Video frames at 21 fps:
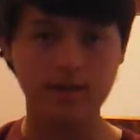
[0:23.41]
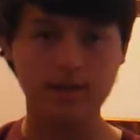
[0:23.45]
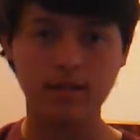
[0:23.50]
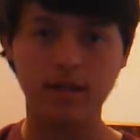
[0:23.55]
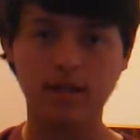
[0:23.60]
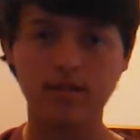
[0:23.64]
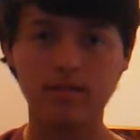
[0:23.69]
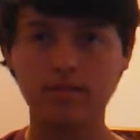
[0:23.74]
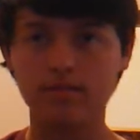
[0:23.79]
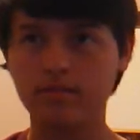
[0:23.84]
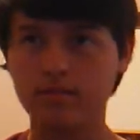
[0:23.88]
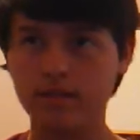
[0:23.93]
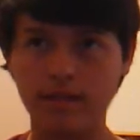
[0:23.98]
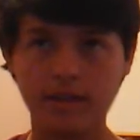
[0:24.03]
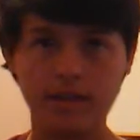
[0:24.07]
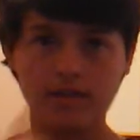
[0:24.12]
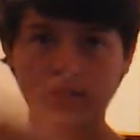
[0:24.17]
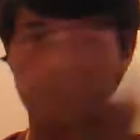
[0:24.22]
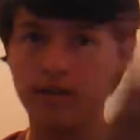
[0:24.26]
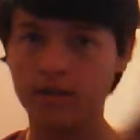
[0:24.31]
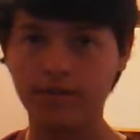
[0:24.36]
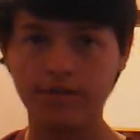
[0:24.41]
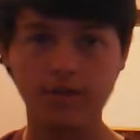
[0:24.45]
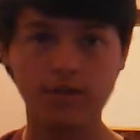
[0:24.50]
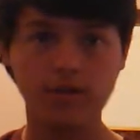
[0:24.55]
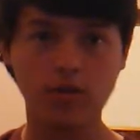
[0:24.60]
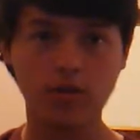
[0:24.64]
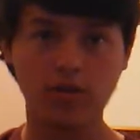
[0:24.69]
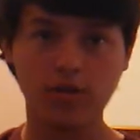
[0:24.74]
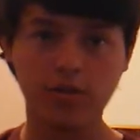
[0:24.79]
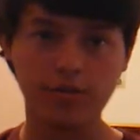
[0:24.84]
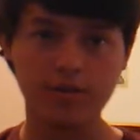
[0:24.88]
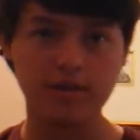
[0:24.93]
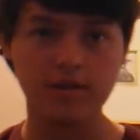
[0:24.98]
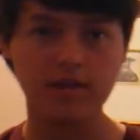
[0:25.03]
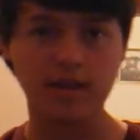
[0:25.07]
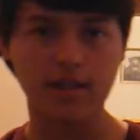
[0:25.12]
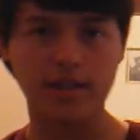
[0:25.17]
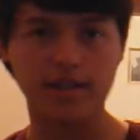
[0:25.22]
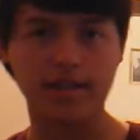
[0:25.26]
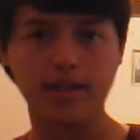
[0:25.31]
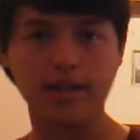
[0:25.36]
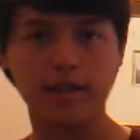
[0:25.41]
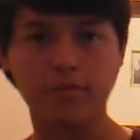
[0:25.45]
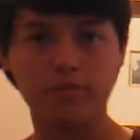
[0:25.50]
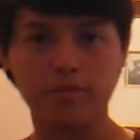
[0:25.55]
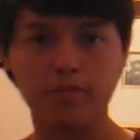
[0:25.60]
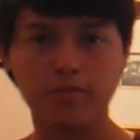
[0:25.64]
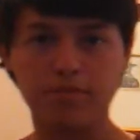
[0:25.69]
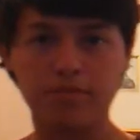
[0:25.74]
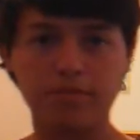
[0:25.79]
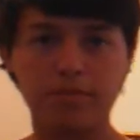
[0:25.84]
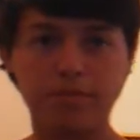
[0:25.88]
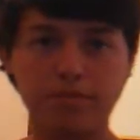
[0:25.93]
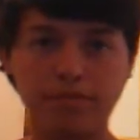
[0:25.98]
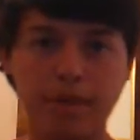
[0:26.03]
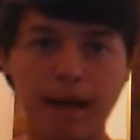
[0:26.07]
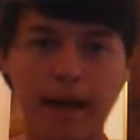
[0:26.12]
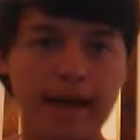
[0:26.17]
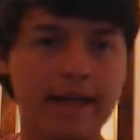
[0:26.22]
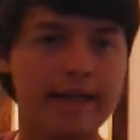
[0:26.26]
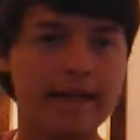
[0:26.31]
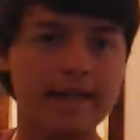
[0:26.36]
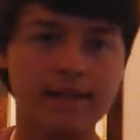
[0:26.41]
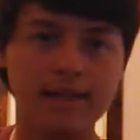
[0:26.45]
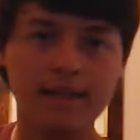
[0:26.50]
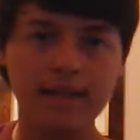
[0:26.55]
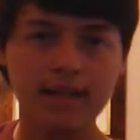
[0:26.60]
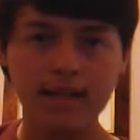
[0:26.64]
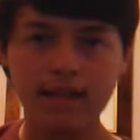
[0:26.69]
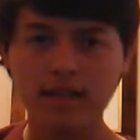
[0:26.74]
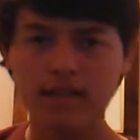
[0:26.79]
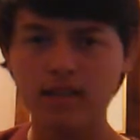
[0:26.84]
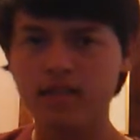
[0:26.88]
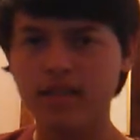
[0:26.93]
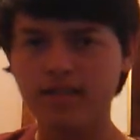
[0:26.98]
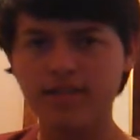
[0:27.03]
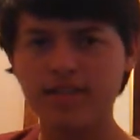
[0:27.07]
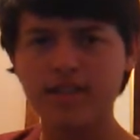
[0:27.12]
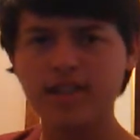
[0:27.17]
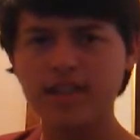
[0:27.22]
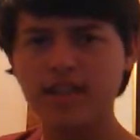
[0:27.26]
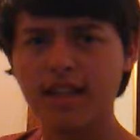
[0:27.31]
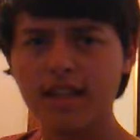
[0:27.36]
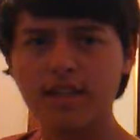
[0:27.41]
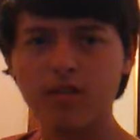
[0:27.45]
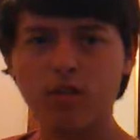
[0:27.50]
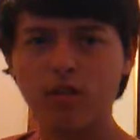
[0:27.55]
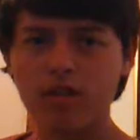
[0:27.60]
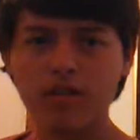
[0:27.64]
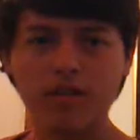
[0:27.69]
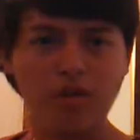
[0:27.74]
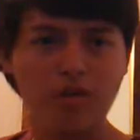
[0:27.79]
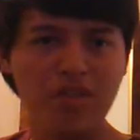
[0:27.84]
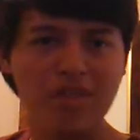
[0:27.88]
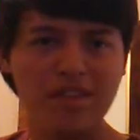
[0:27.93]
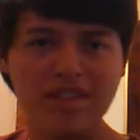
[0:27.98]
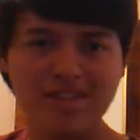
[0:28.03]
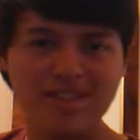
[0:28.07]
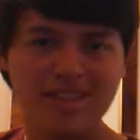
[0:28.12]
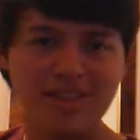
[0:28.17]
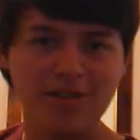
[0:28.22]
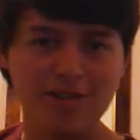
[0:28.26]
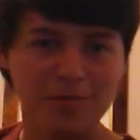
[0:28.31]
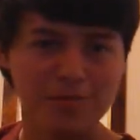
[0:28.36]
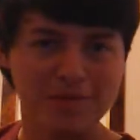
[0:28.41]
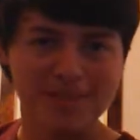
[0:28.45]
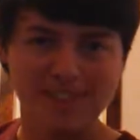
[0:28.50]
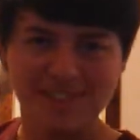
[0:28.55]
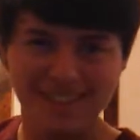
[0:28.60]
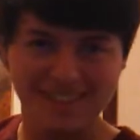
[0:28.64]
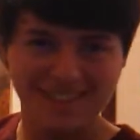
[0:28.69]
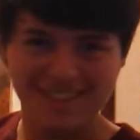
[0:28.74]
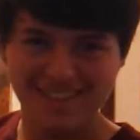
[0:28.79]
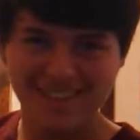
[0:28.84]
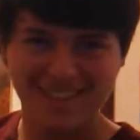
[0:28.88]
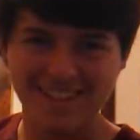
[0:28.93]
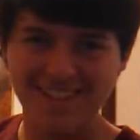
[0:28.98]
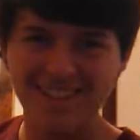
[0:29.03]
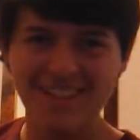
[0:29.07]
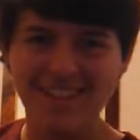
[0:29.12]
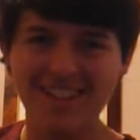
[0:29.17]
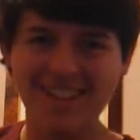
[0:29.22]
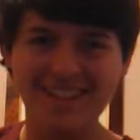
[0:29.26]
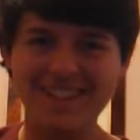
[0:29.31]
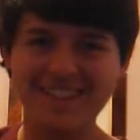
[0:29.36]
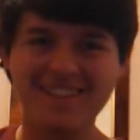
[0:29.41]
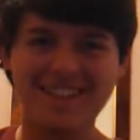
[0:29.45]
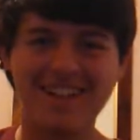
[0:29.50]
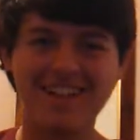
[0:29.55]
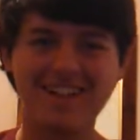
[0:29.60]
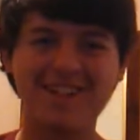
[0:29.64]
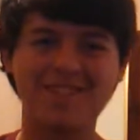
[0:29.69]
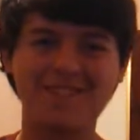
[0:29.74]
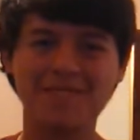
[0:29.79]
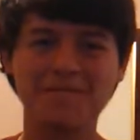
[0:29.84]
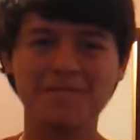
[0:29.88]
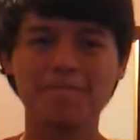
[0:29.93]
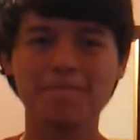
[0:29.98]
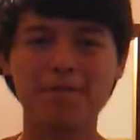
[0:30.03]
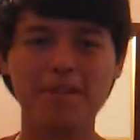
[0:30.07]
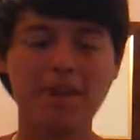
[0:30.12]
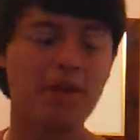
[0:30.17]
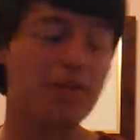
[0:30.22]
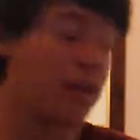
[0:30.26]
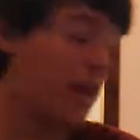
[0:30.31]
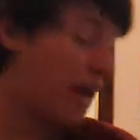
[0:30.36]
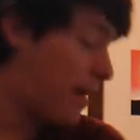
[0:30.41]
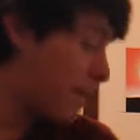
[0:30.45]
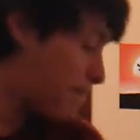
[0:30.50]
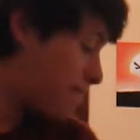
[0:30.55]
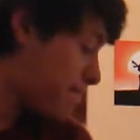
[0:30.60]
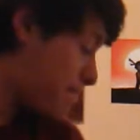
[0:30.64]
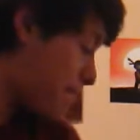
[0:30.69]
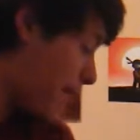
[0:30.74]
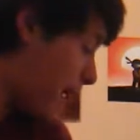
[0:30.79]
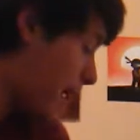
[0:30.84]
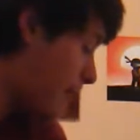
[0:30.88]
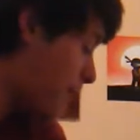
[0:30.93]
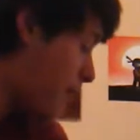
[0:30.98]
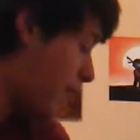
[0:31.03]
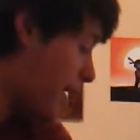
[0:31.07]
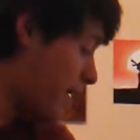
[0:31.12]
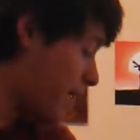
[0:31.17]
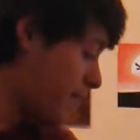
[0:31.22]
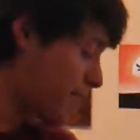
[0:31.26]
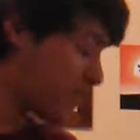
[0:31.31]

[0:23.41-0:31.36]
I'll leave the door open so that he comes back in. So if you see that door, don't think it's a ghost, please. It's not a ghost. Okay, anyway,